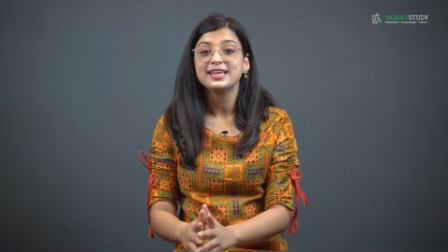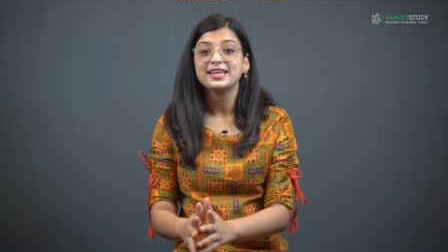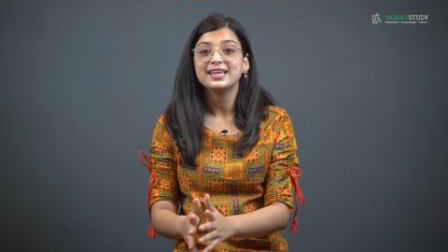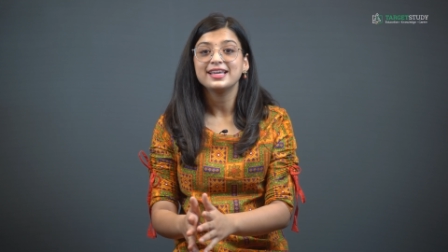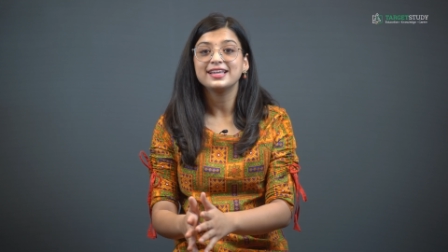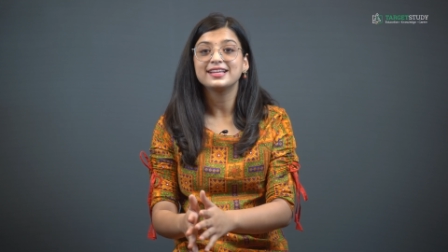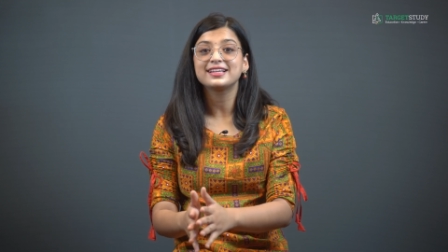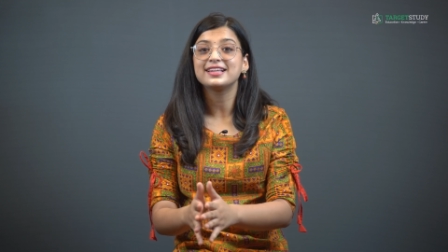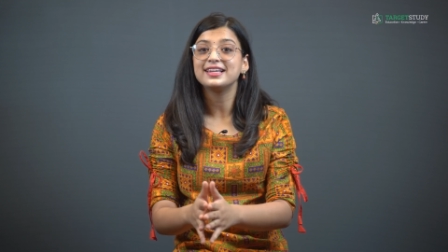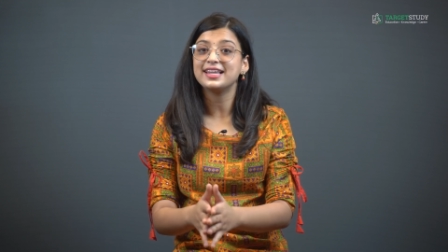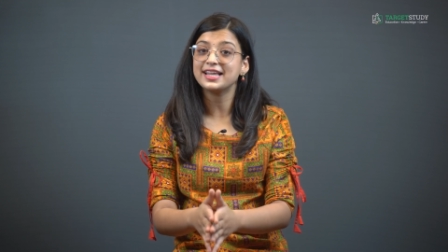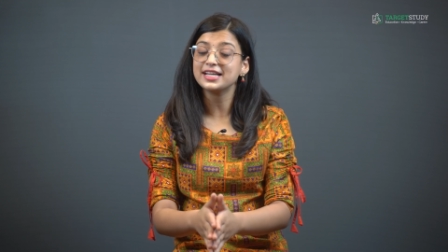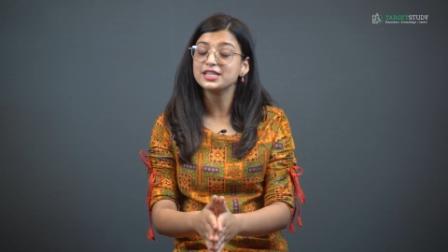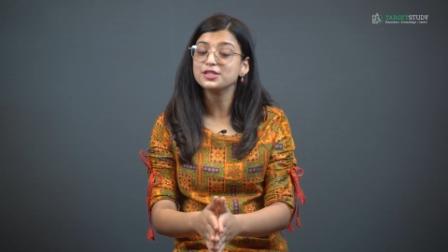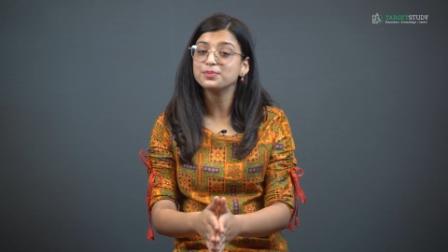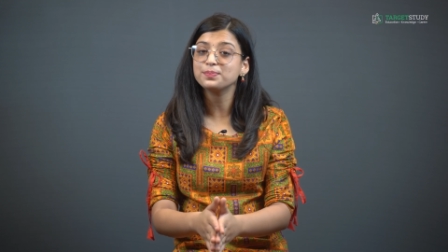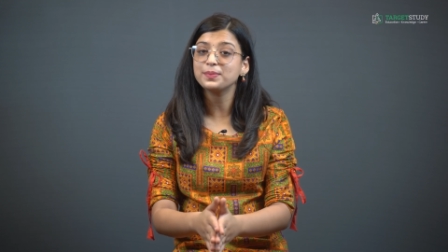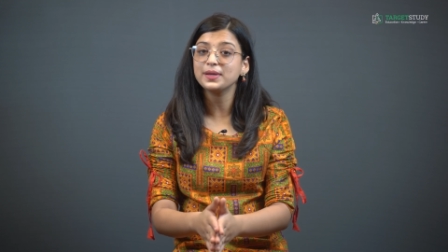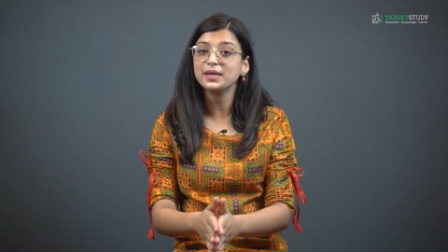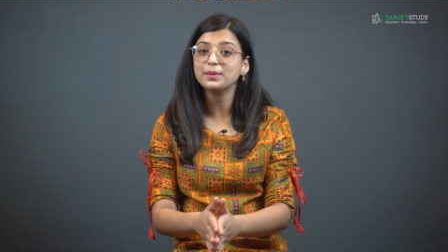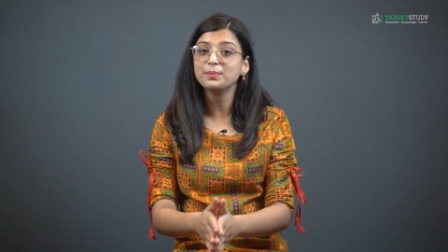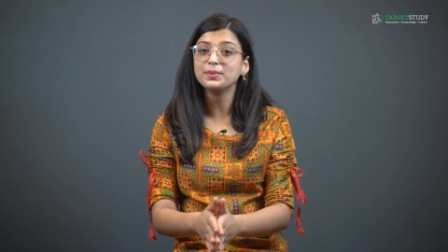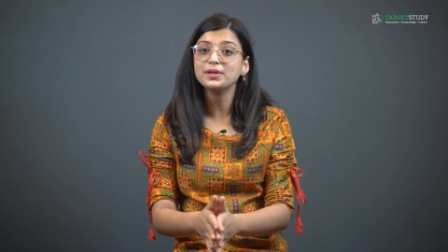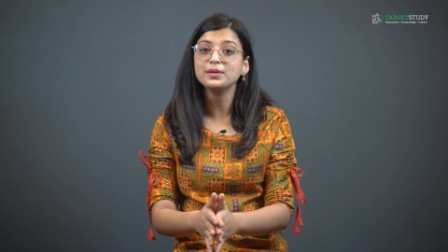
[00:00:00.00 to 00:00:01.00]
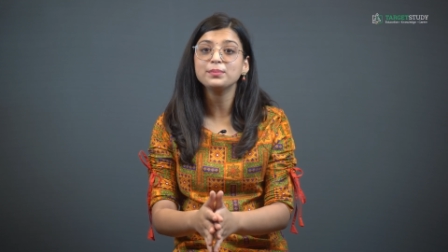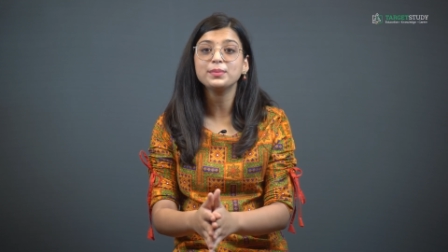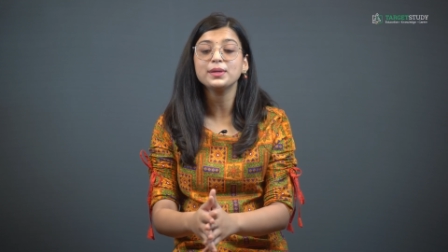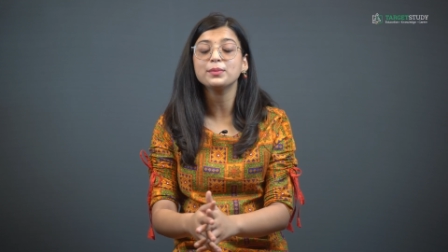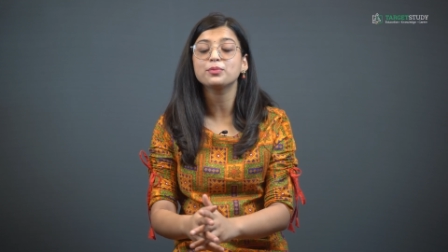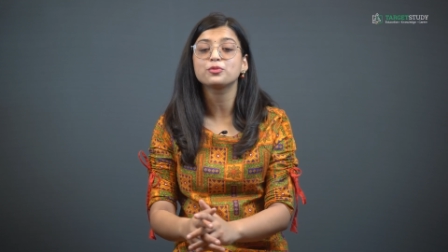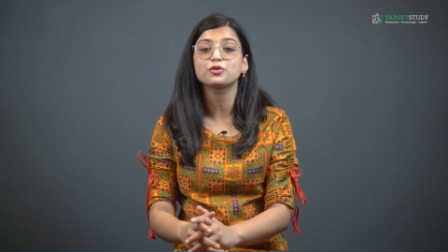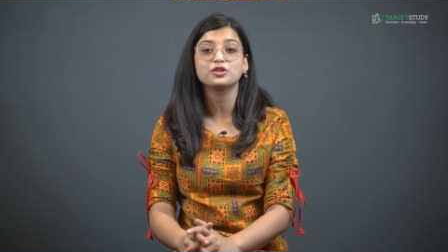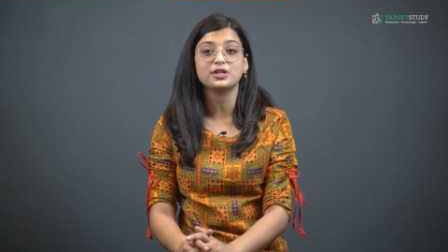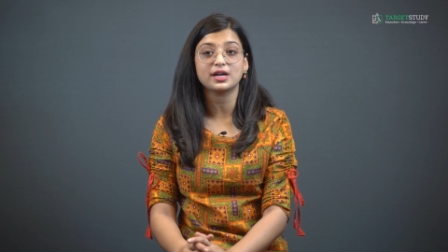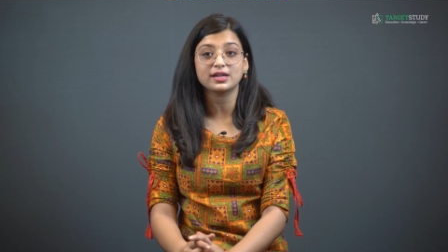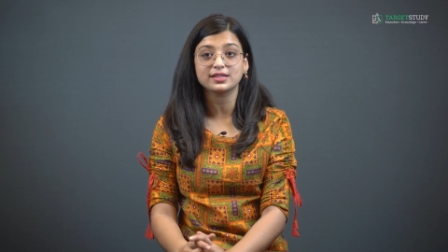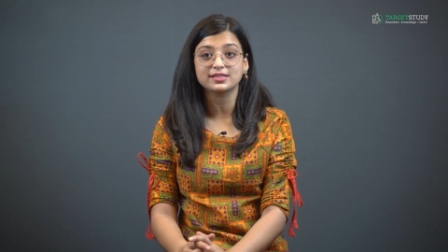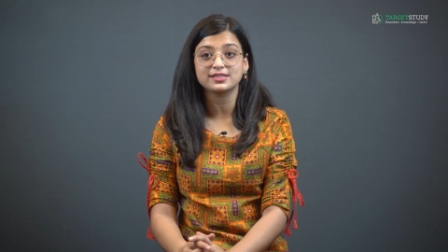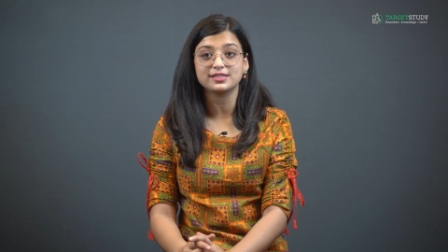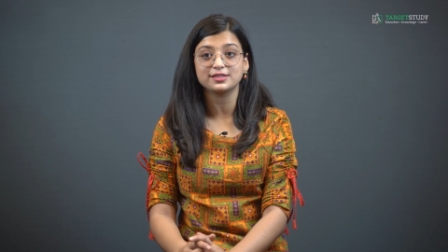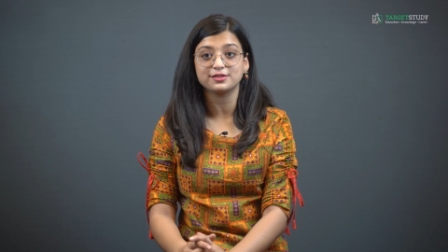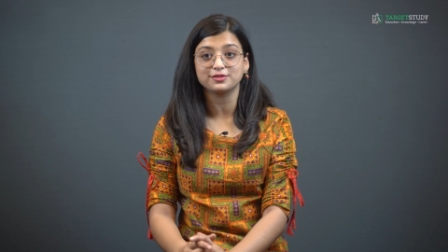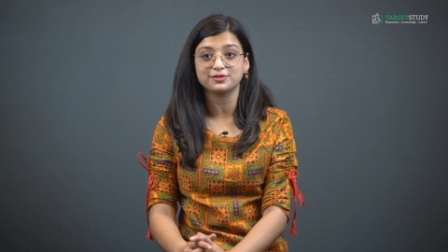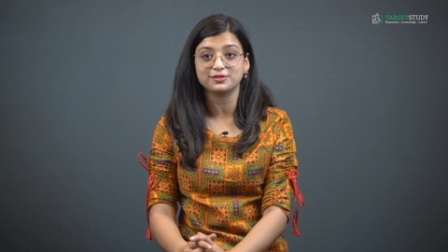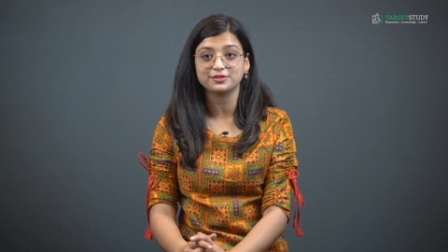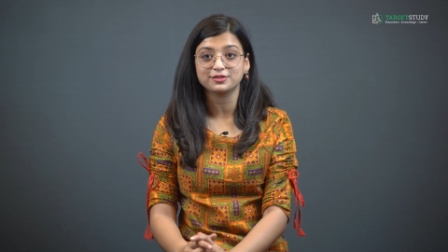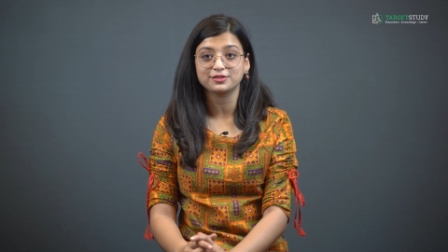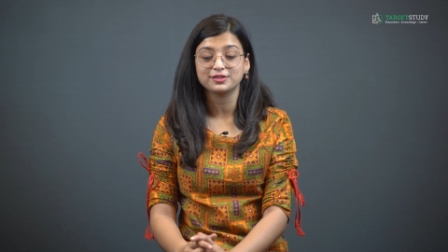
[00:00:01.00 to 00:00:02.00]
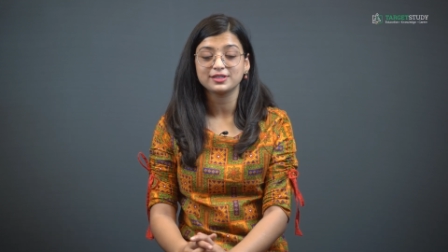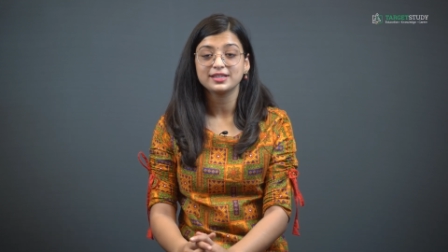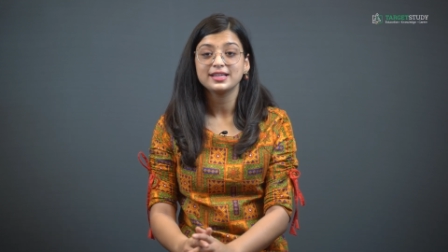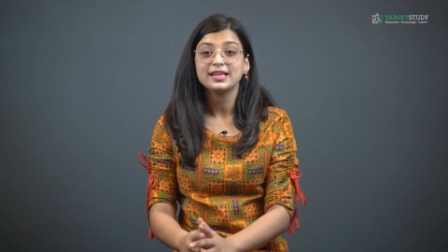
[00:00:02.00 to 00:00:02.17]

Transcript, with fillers: It lets people be productive.